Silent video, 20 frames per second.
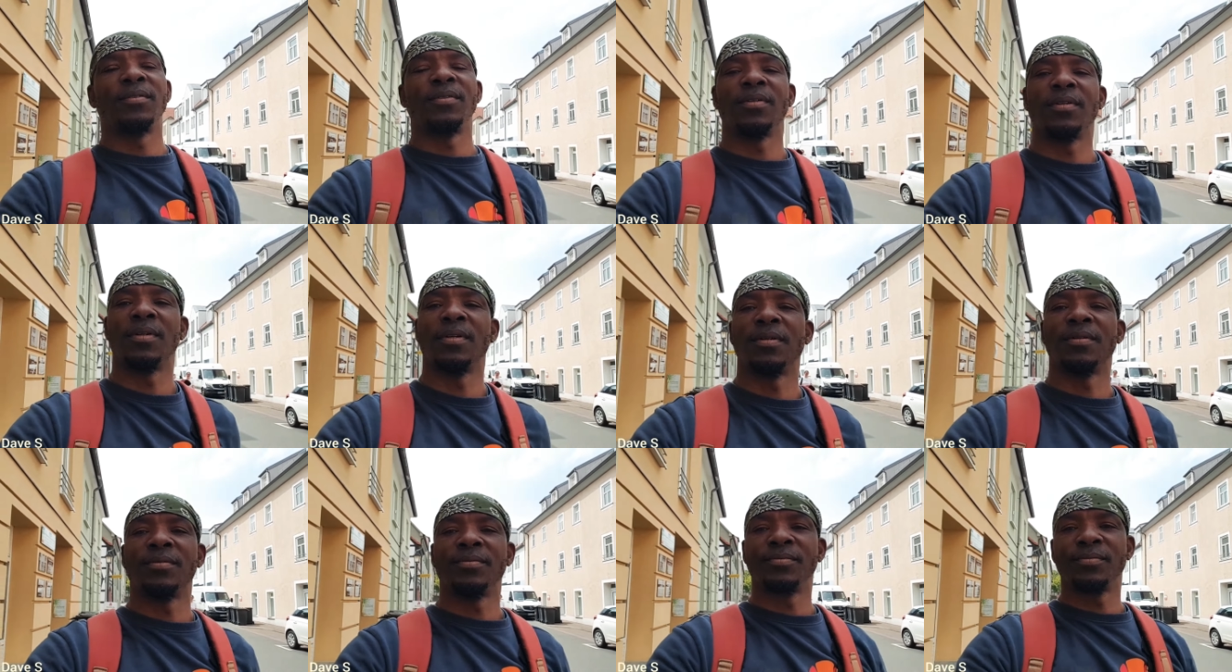
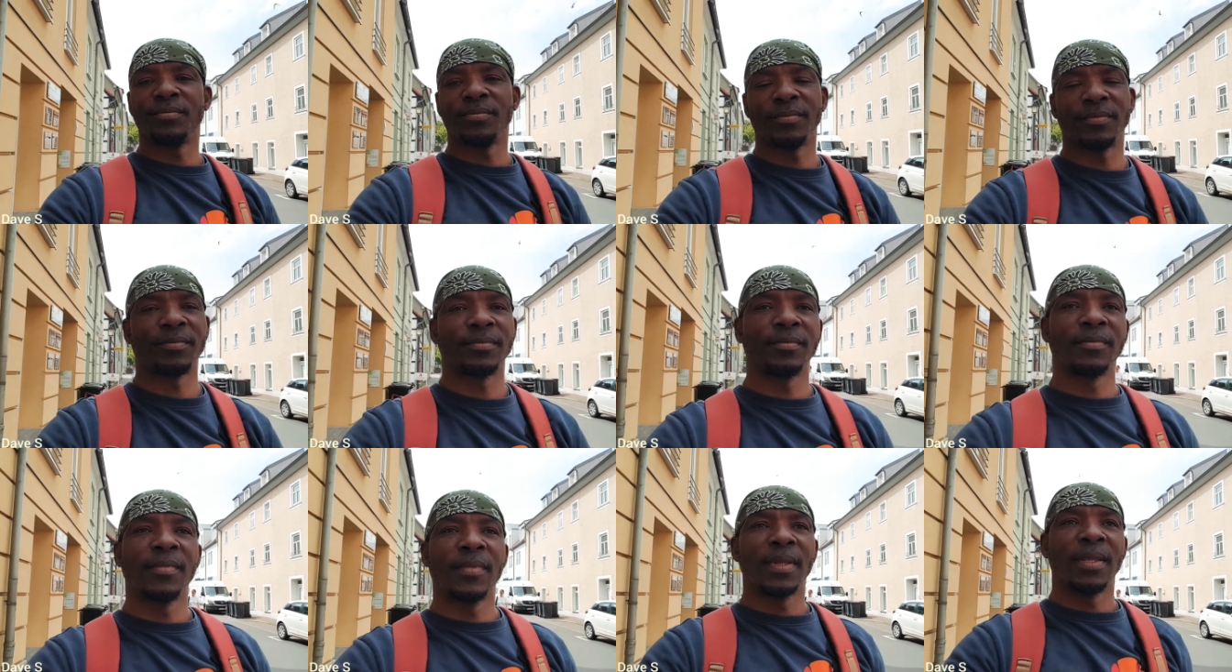Yeah.
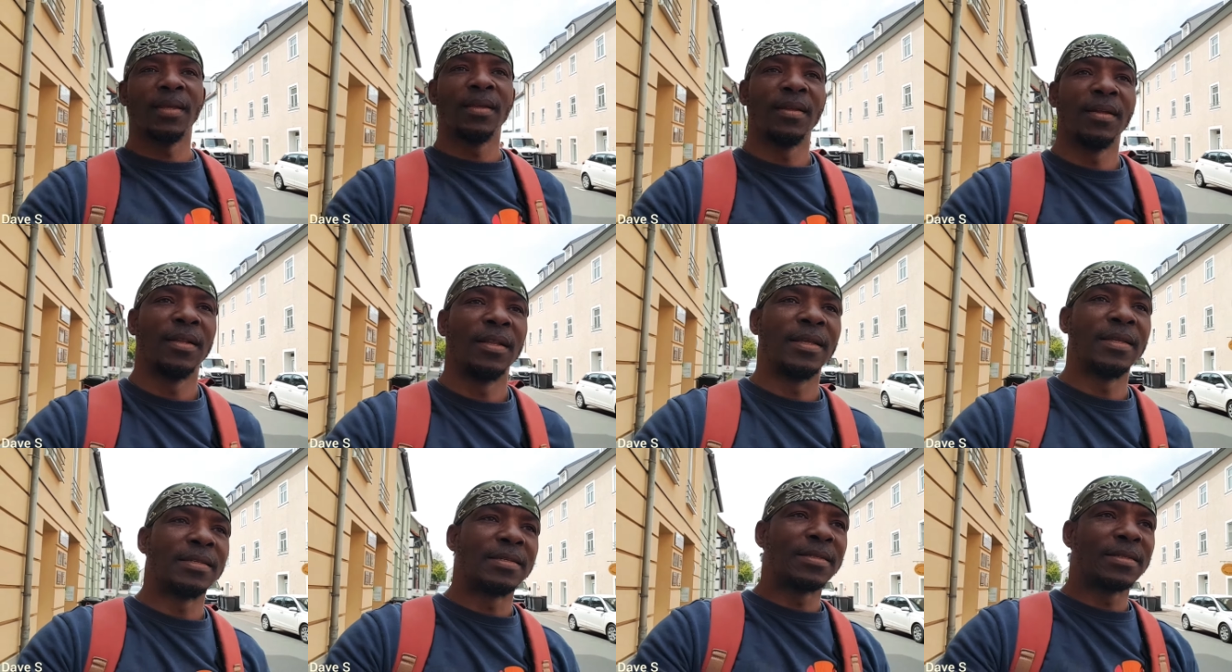
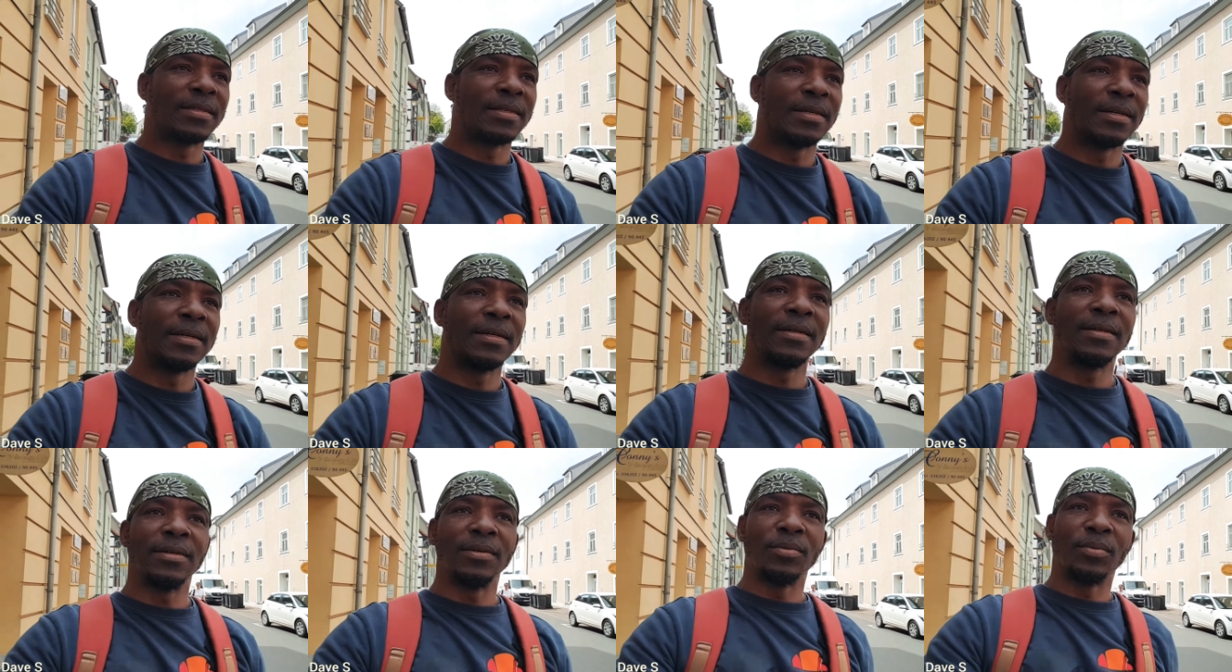Let's
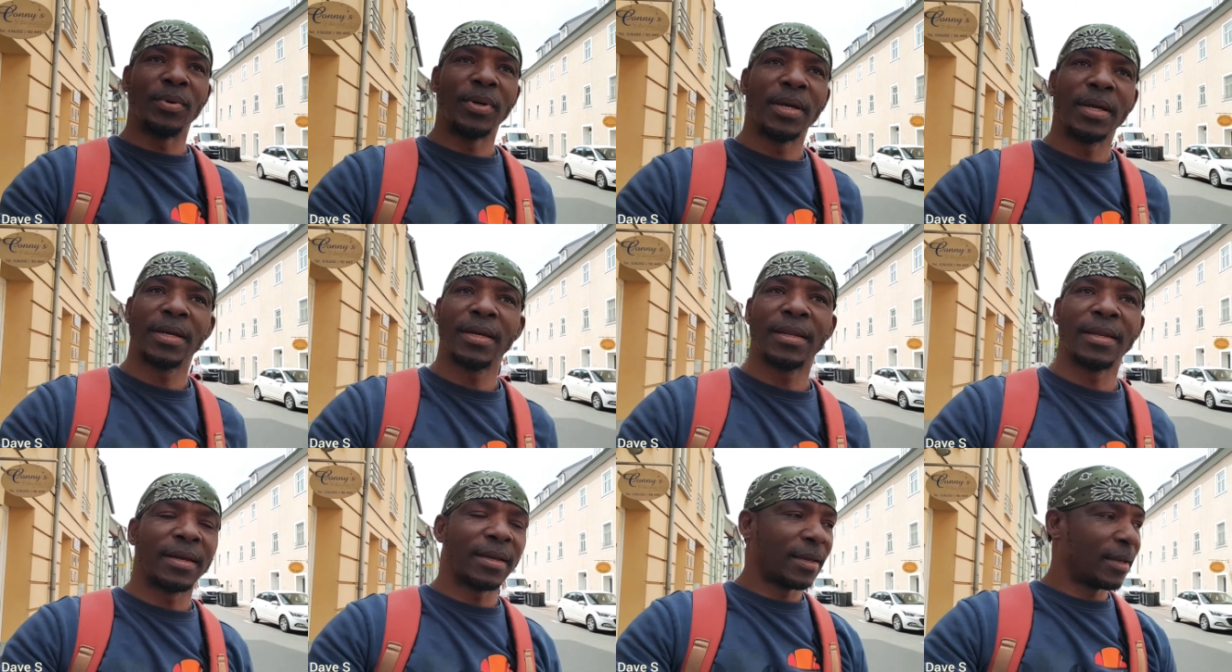go. Where
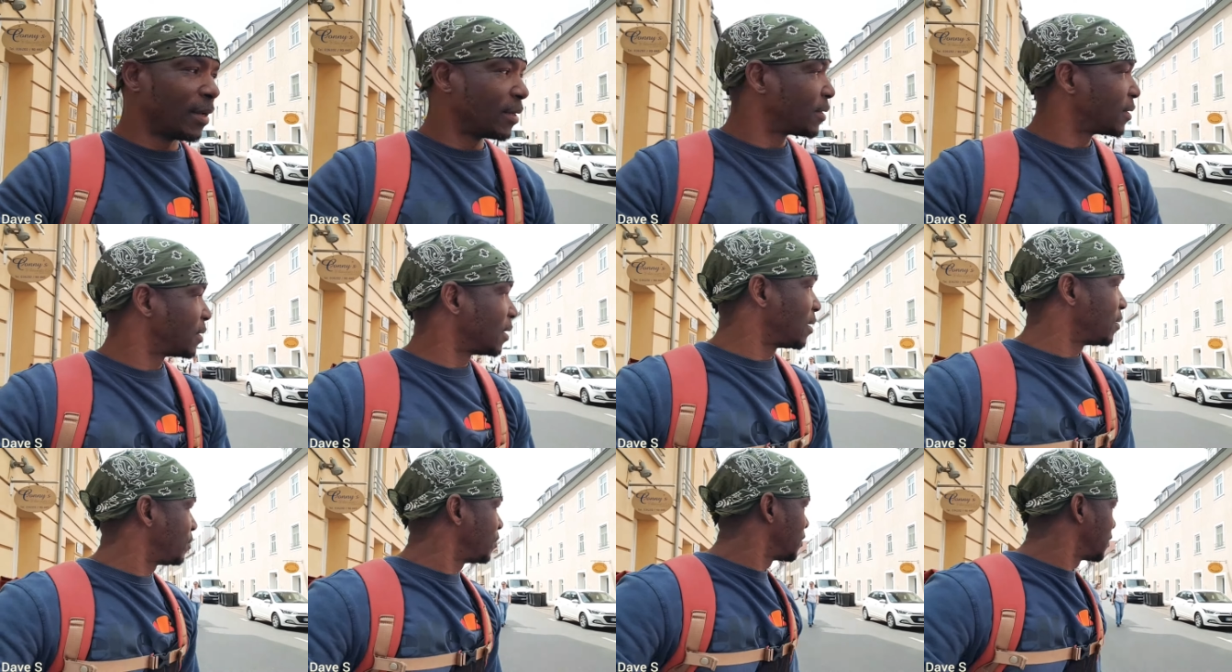can I get
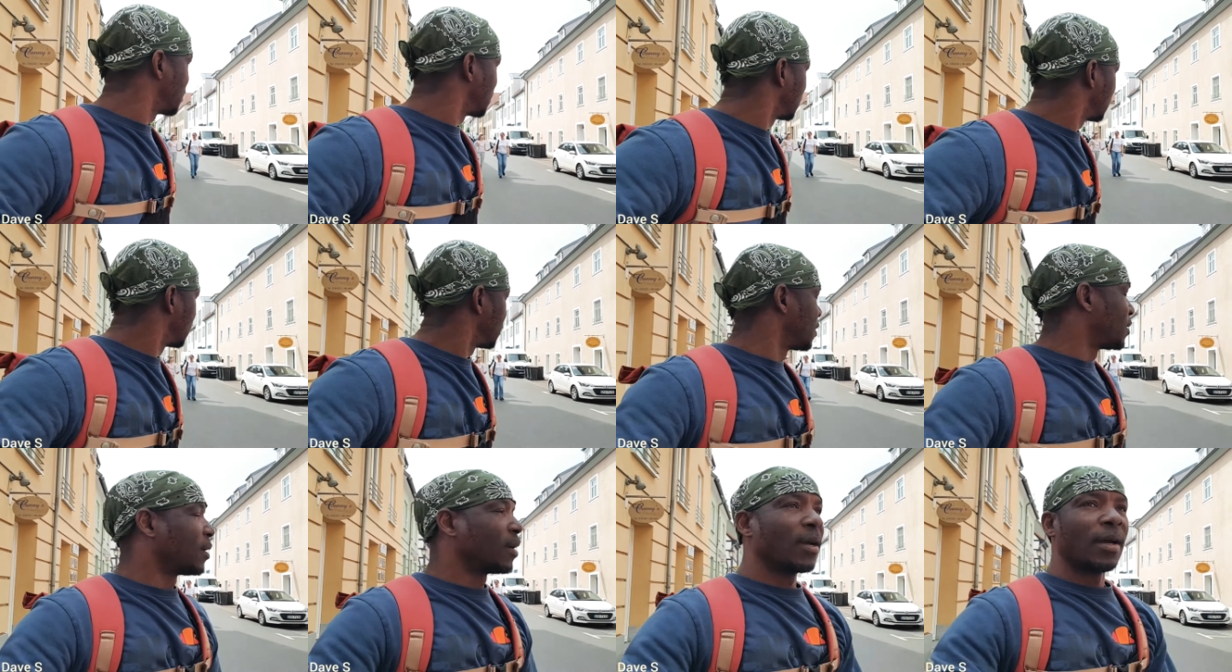some?
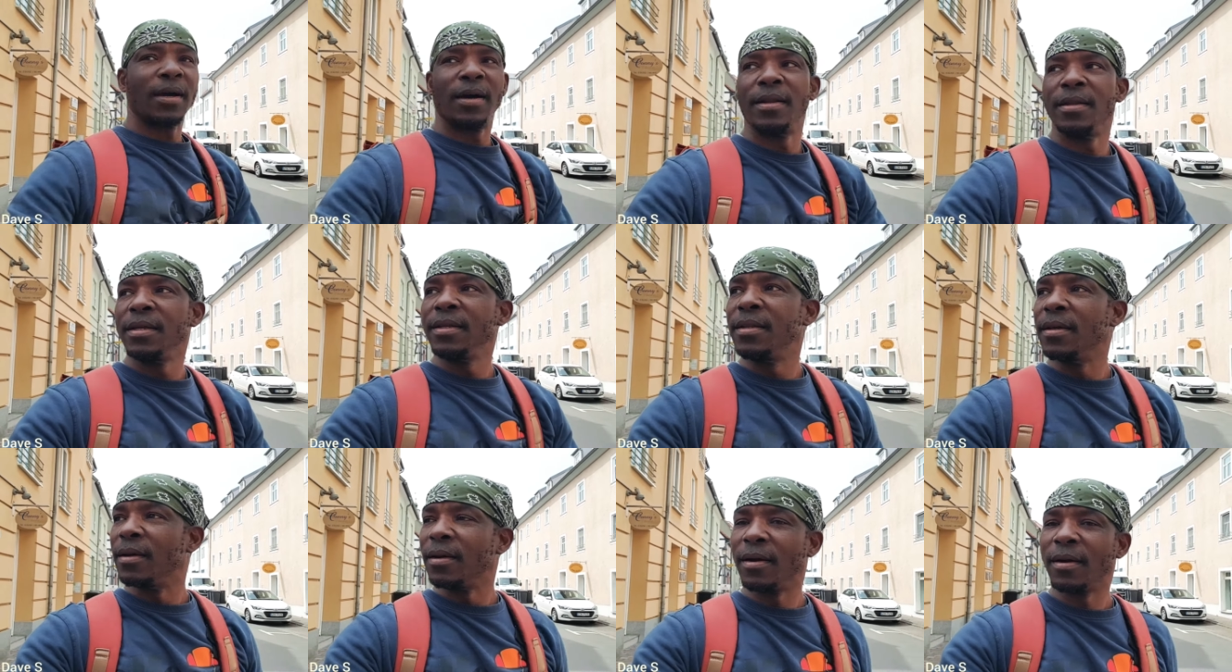I
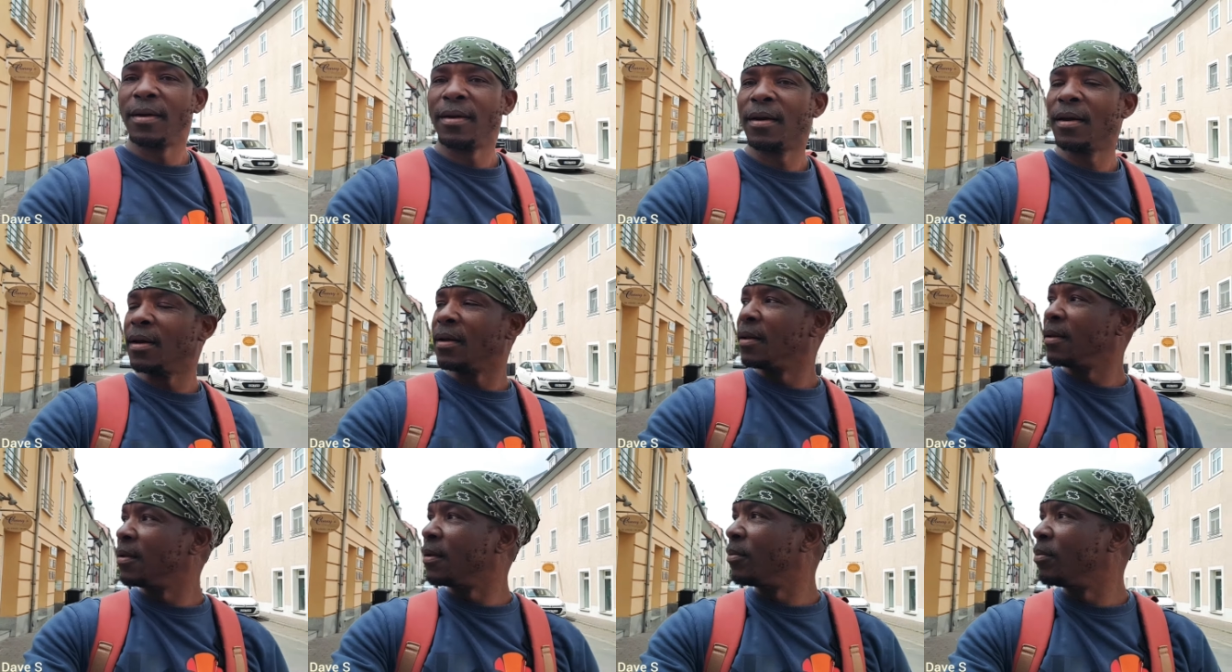need a I
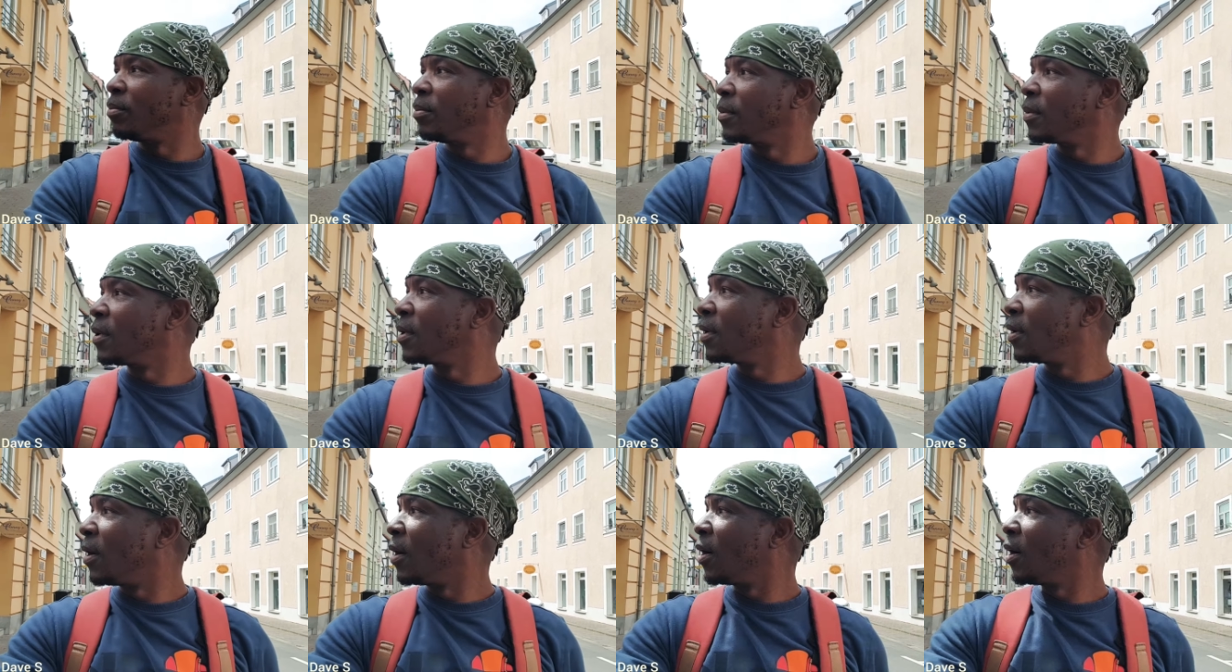need a
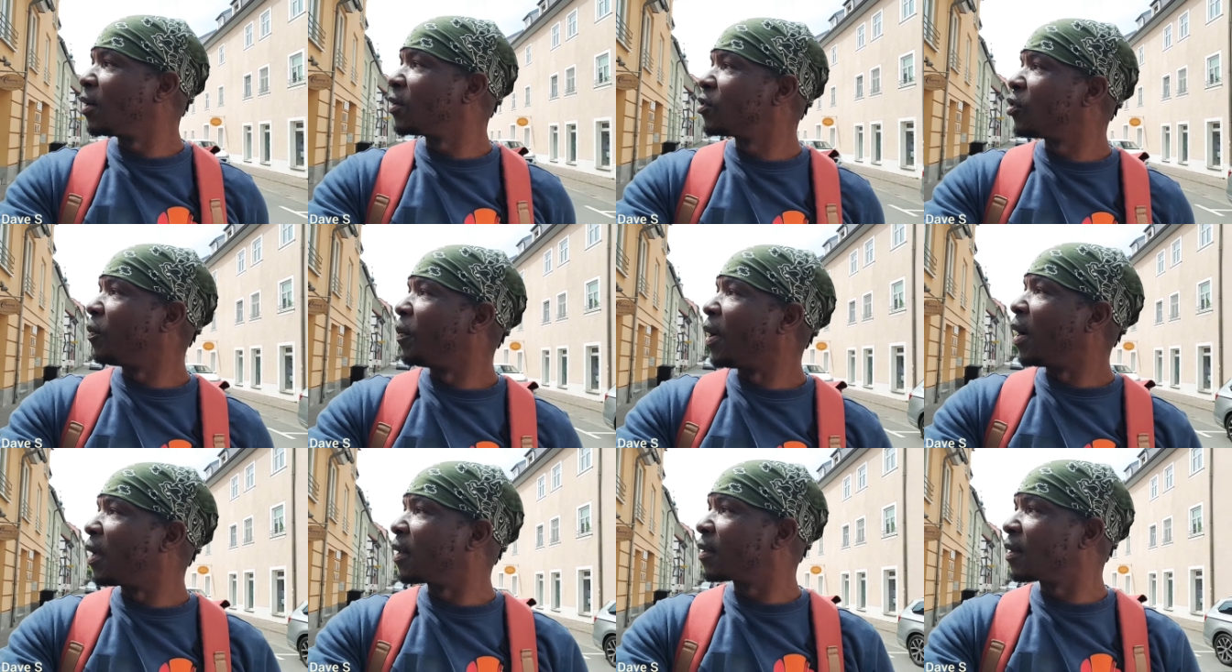
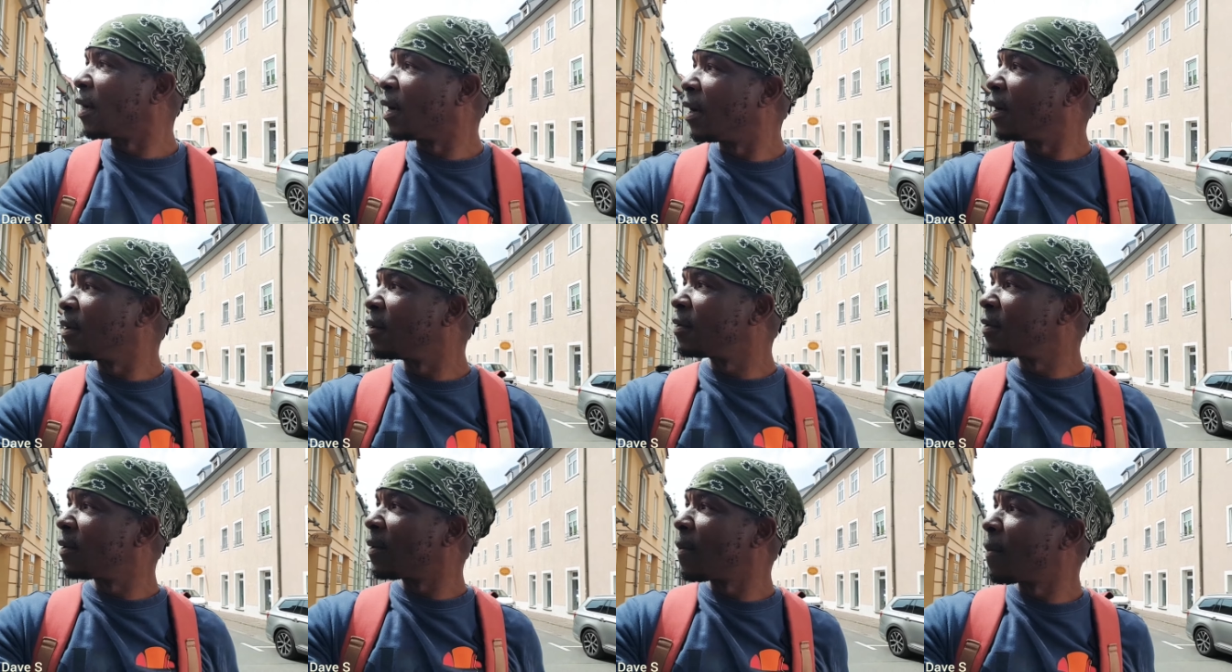Automatic,
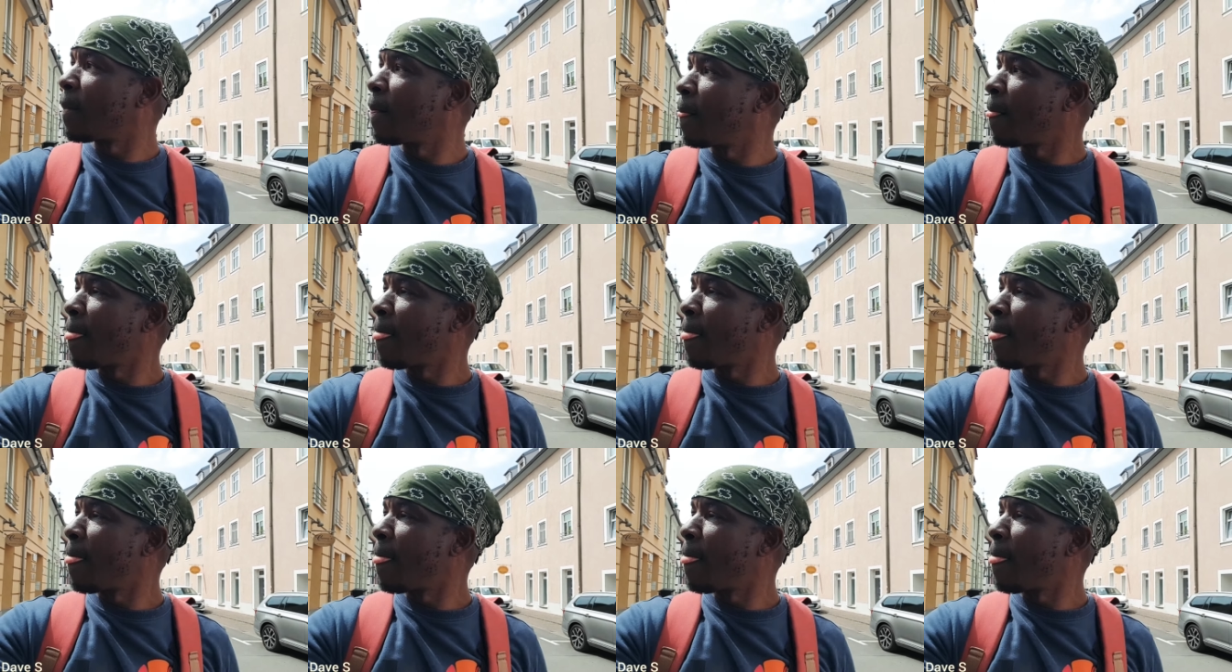guys